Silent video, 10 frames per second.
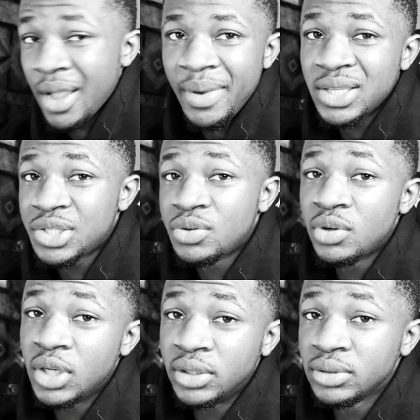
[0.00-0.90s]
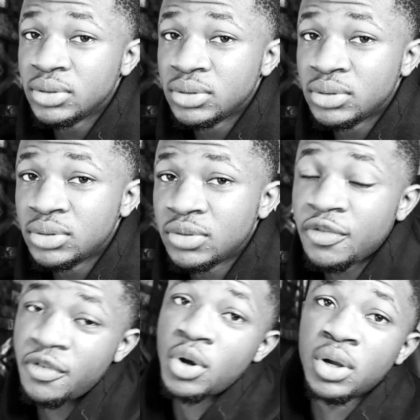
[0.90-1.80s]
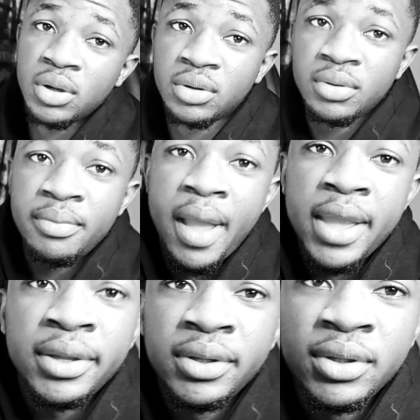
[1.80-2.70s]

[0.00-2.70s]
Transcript: Am I still rolling? Fuck. Bye.